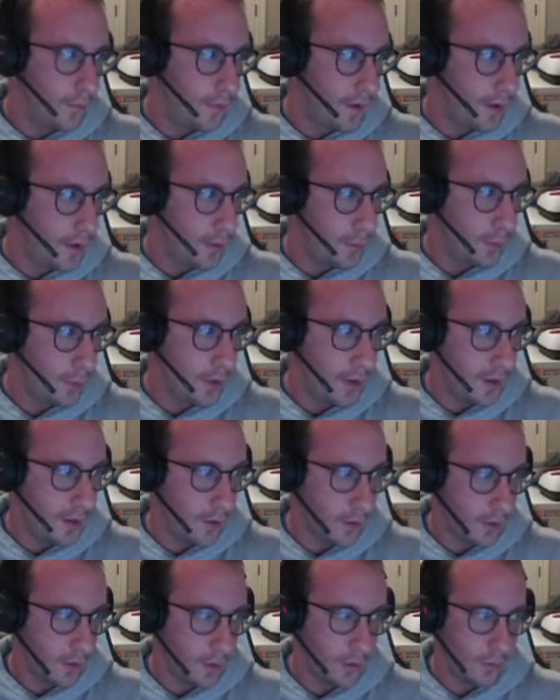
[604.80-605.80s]
variable
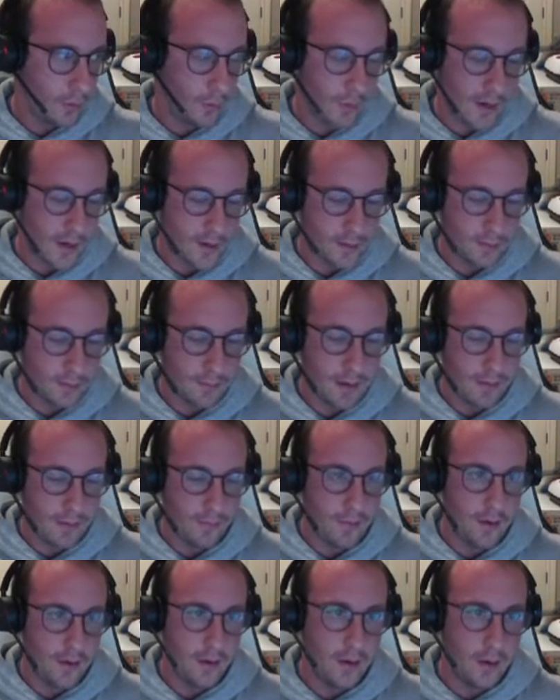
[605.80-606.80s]
here called rest
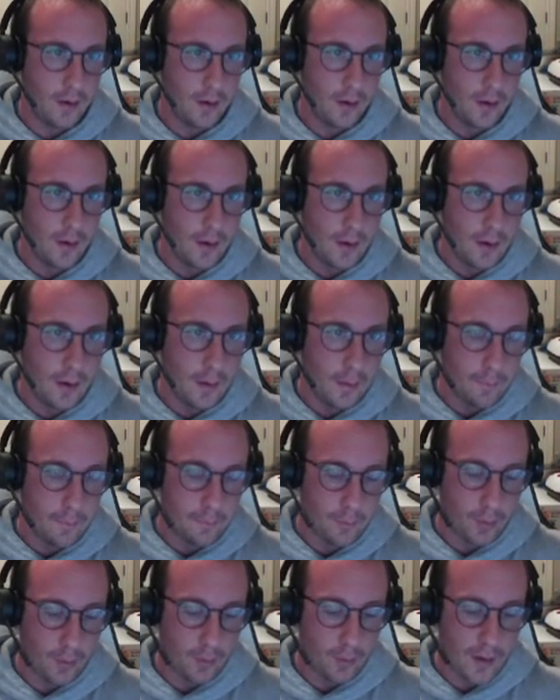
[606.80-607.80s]
method
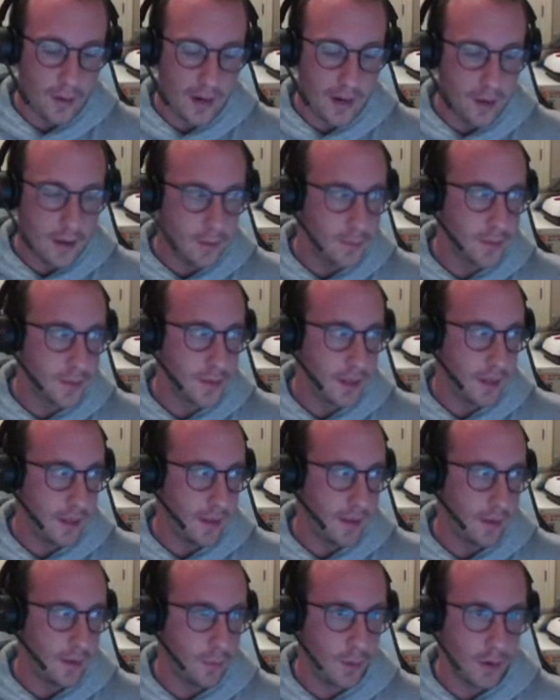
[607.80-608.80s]
params, and
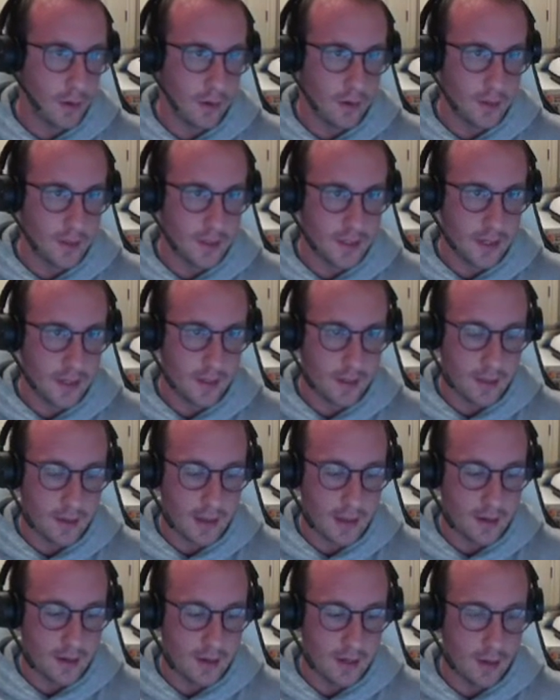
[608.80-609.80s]
then we're going to set
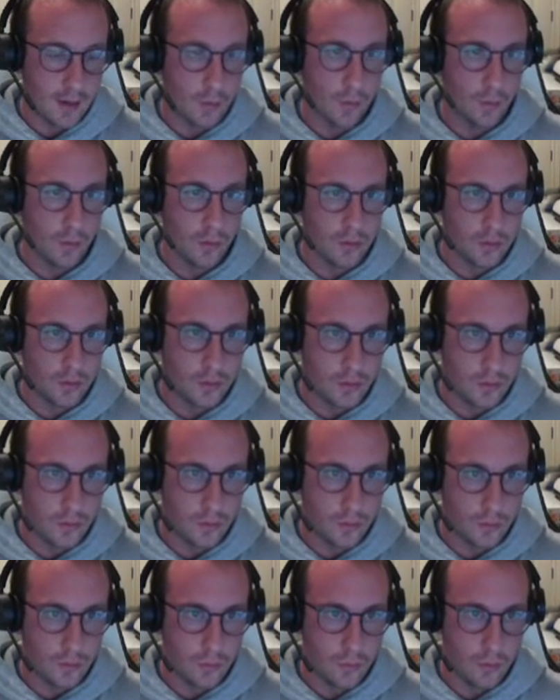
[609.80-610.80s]
that equal
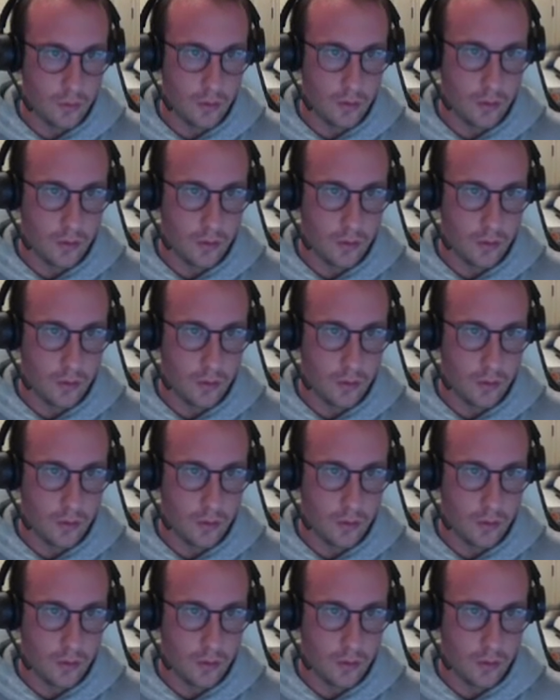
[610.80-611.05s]
to